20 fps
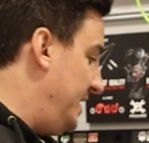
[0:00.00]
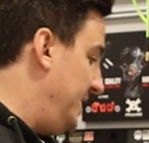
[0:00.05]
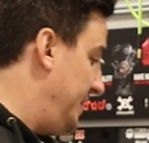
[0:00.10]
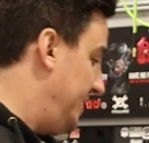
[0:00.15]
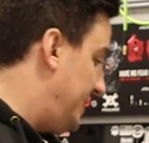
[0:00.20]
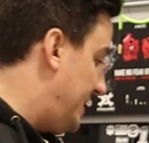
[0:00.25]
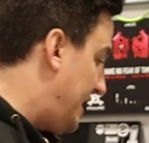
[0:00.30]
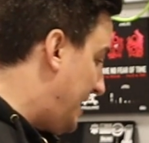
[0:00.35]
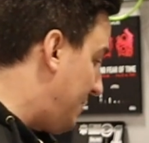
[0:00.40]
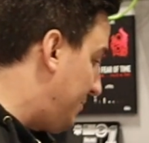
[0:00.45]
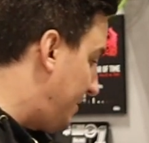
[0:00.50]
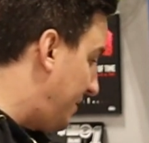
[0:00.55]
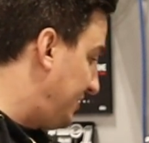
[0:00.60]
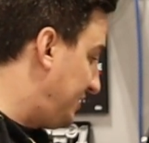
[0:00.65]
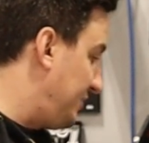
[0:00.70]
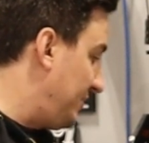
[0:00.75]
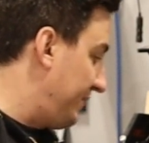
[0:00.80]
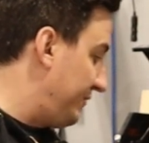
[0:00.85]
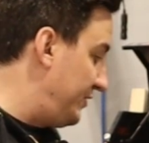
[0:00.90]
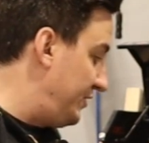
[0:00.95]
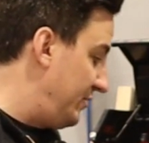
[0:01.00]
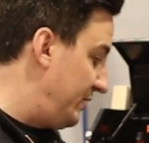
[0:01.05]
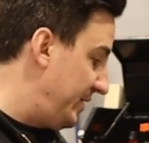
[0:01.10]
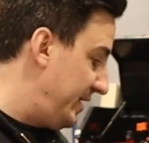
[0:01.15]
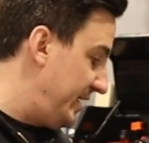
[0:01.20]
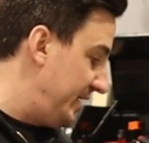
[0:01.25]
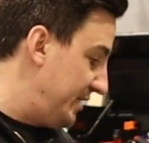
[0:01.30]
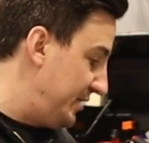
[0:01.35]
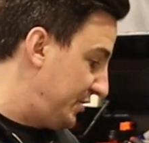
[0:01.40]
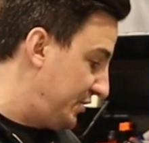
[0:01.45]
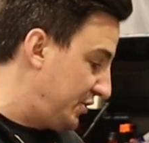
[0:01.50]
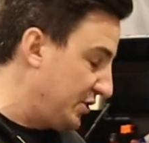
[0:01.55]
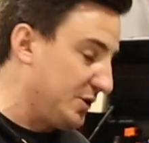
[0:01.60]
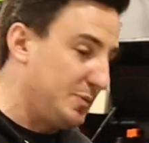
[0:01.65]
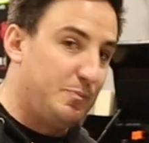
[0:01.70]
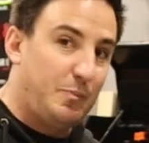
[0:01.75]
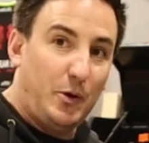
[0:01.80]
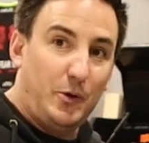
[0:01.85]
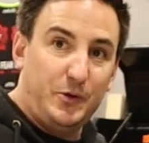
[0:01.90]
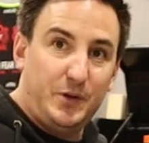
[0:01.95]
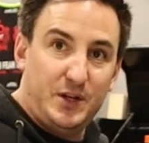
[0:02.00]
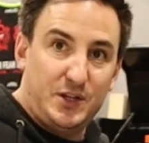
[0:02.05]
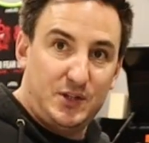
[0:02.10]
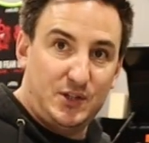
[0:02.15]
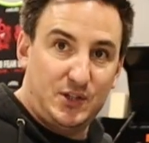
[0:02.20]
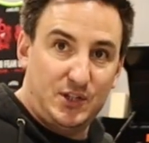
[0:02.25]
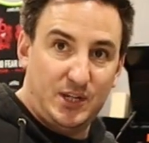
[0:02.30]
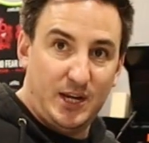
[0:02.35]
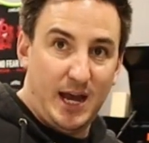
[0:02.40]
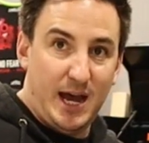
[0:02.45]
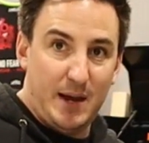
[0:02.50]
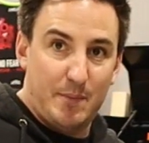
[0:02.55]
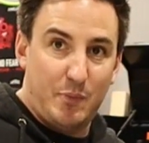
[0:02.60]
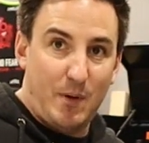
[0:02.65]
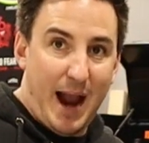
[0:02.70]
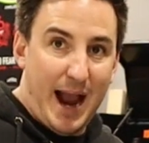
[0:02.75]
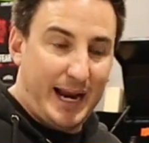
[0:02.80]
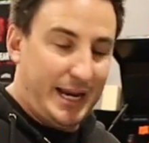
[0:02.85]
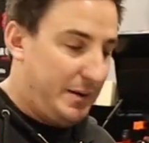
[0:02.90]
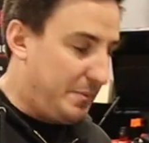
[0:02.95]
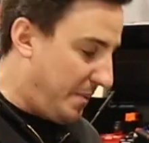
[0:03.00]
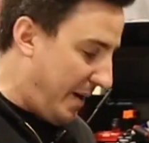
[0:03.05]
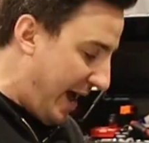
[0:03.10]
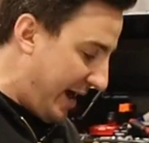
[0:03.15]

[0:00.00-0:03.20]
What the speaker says: What I still have to do is just bolt this bracket